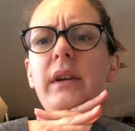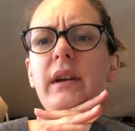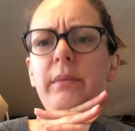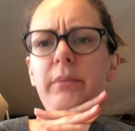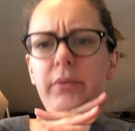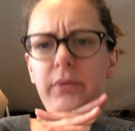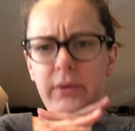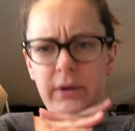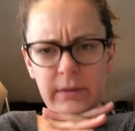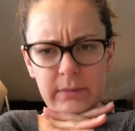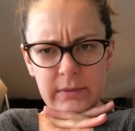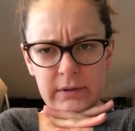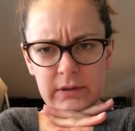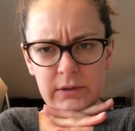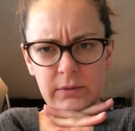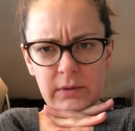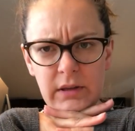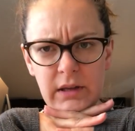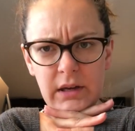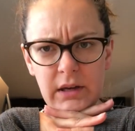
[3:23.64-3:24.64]

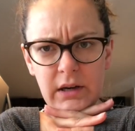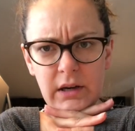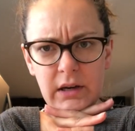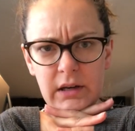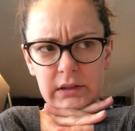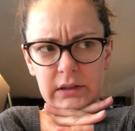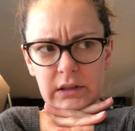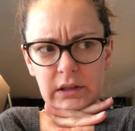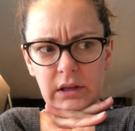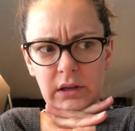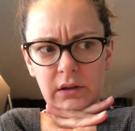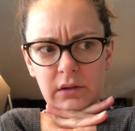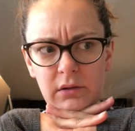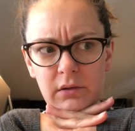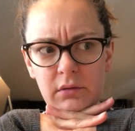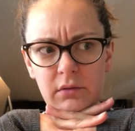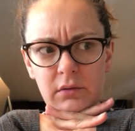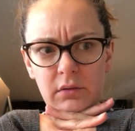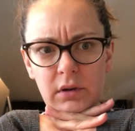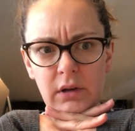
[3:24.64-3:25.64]
appointments with the
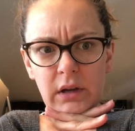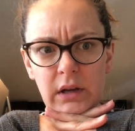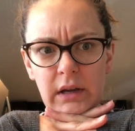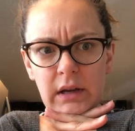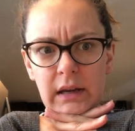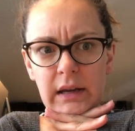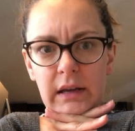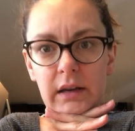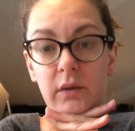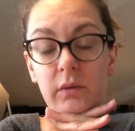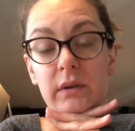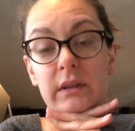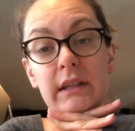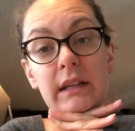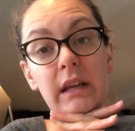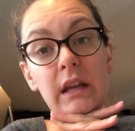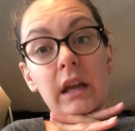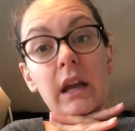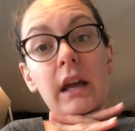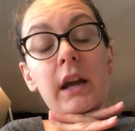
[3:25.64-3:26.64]
Egoscue, and
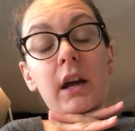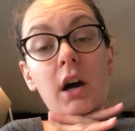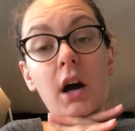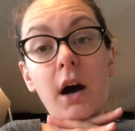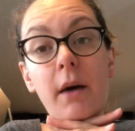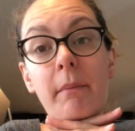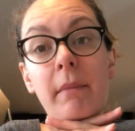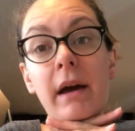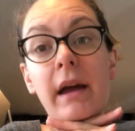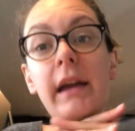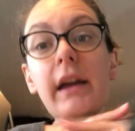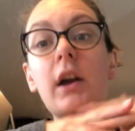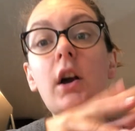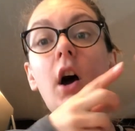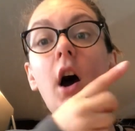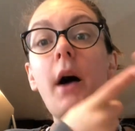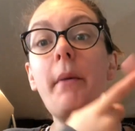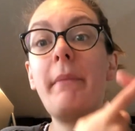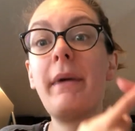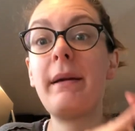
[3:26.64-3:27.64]
it got
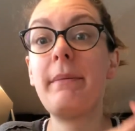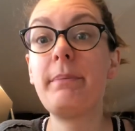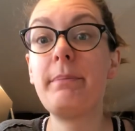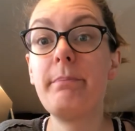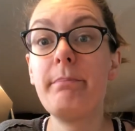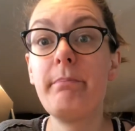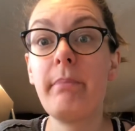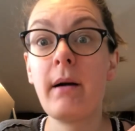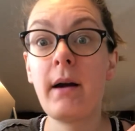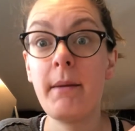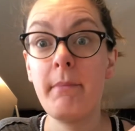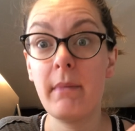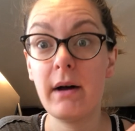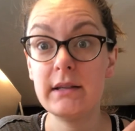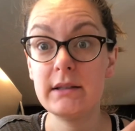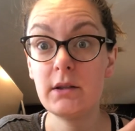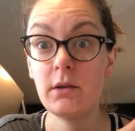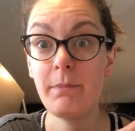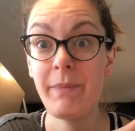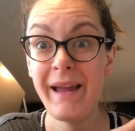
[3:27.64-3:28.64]
my
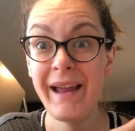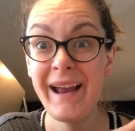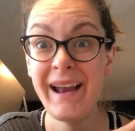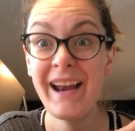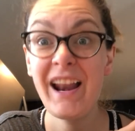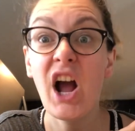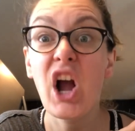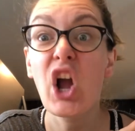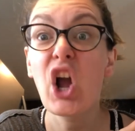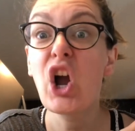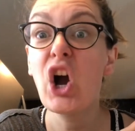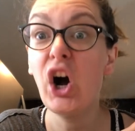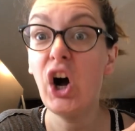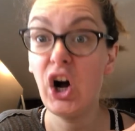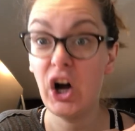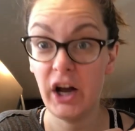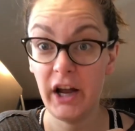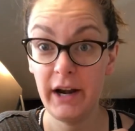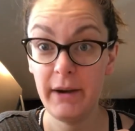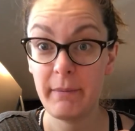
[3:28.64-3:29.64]
muscle pain
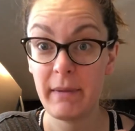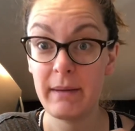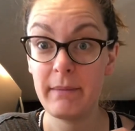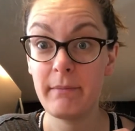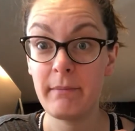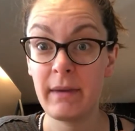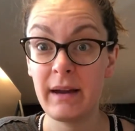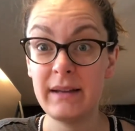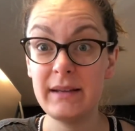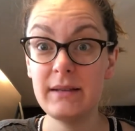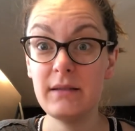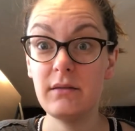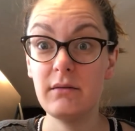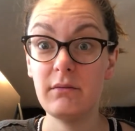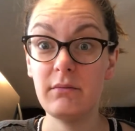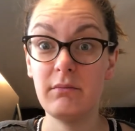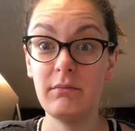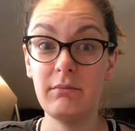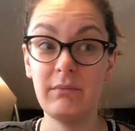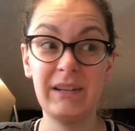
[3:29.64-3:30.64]
gone, my
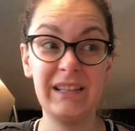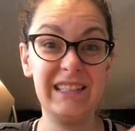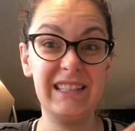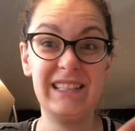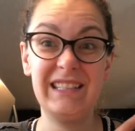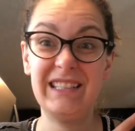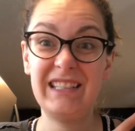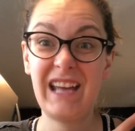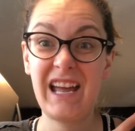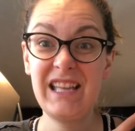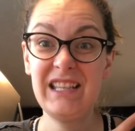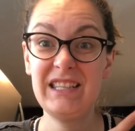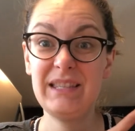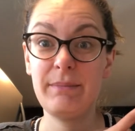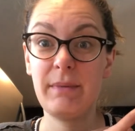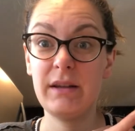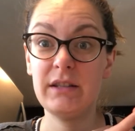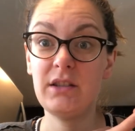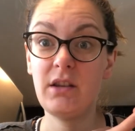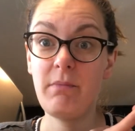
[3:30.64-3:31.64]

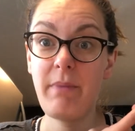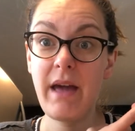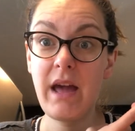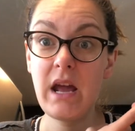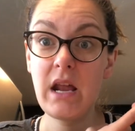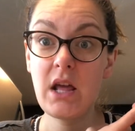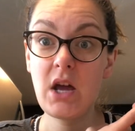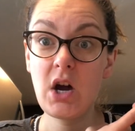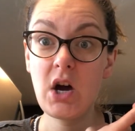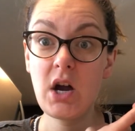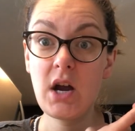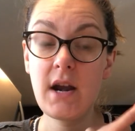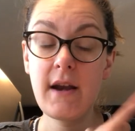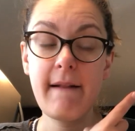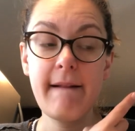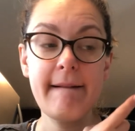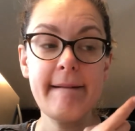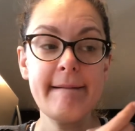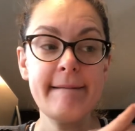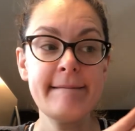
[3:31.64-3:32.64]
tense muscle pain gone,
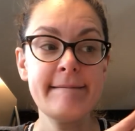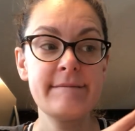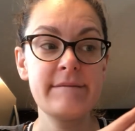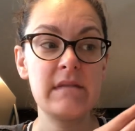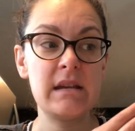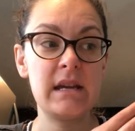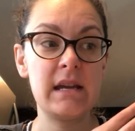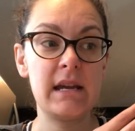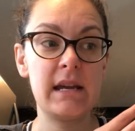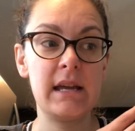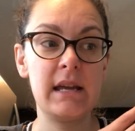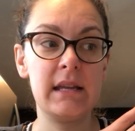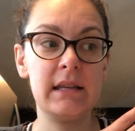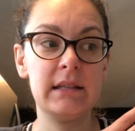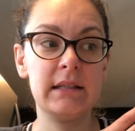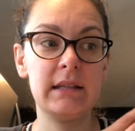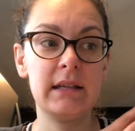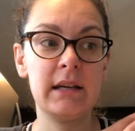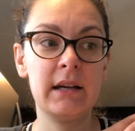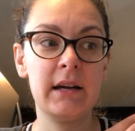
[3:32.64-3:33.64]

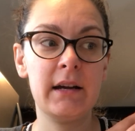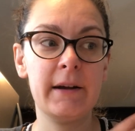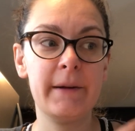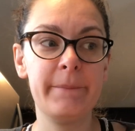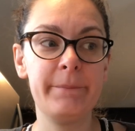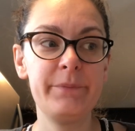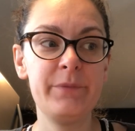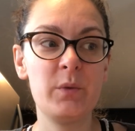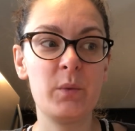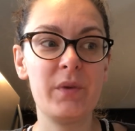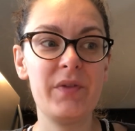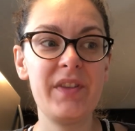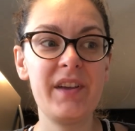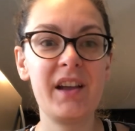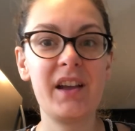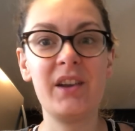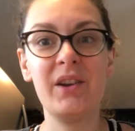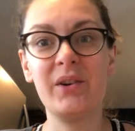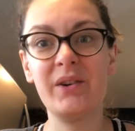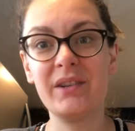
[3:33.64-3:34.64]
and the one
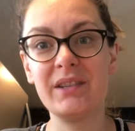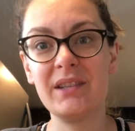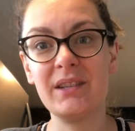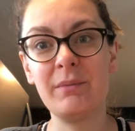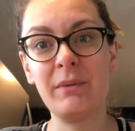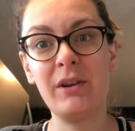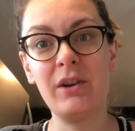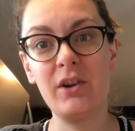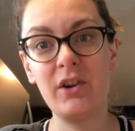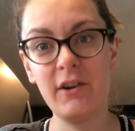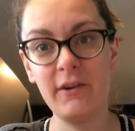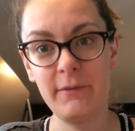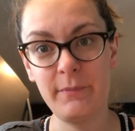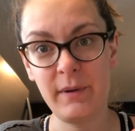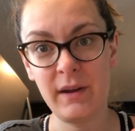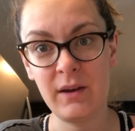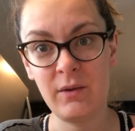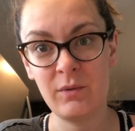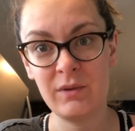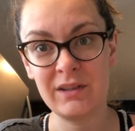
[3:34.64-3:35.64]
thing I noticed that my nerve
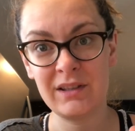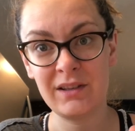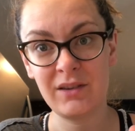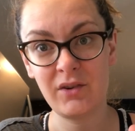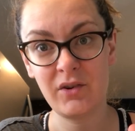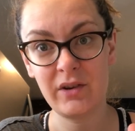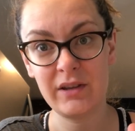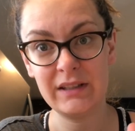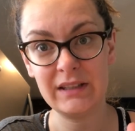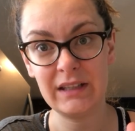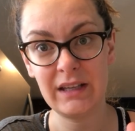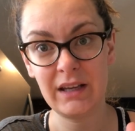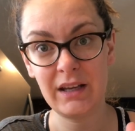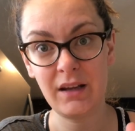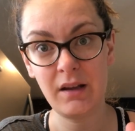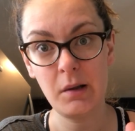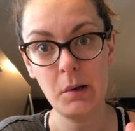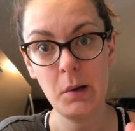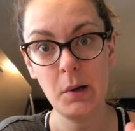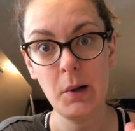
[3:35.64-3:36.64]
pain was
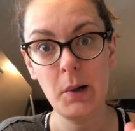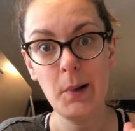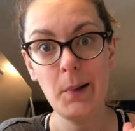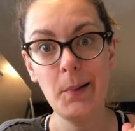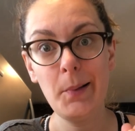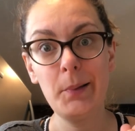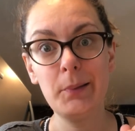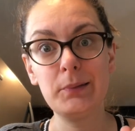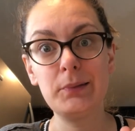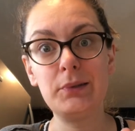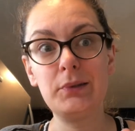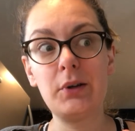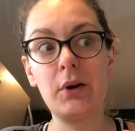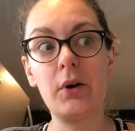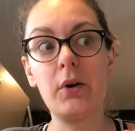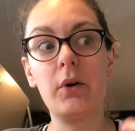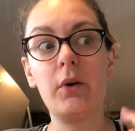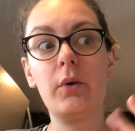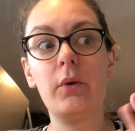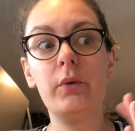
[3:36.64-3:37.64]
increasing.
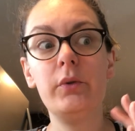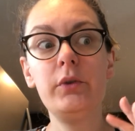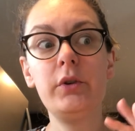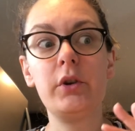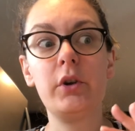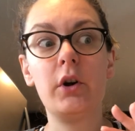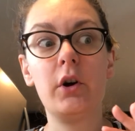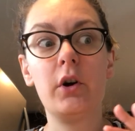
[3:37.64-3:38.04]
So